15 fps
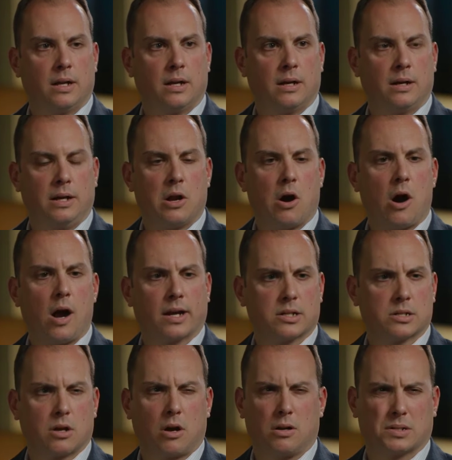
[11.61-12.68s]

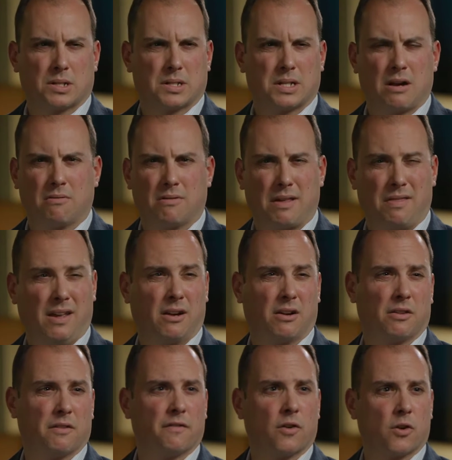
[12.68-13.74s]
August calls us out, I think, on
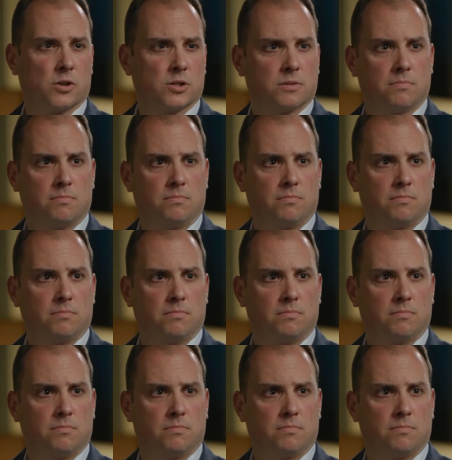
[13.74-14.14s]
the first